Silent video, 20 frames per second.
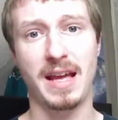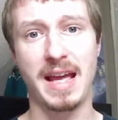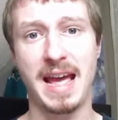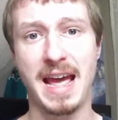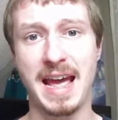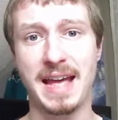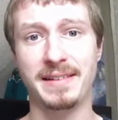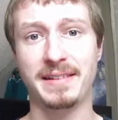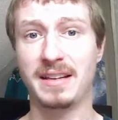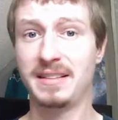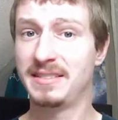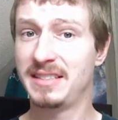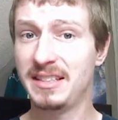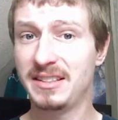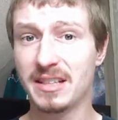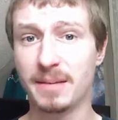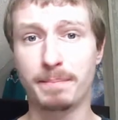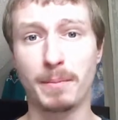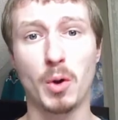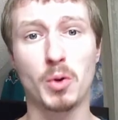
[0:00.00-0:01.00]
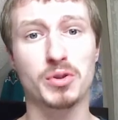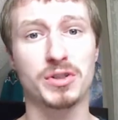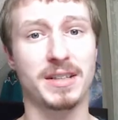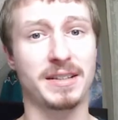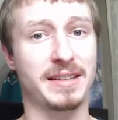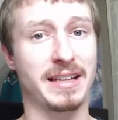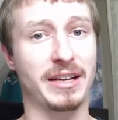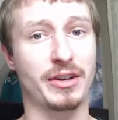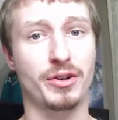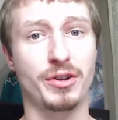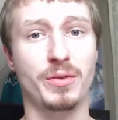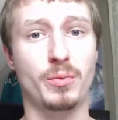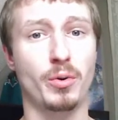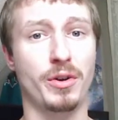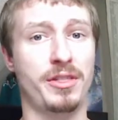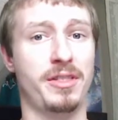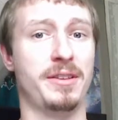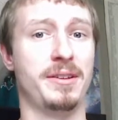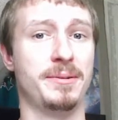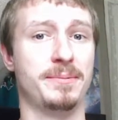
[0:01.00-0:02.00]
and did the most that they could
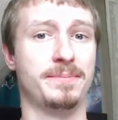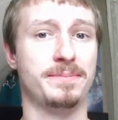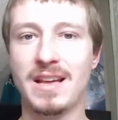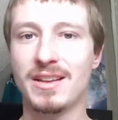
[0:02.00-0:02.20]
with it.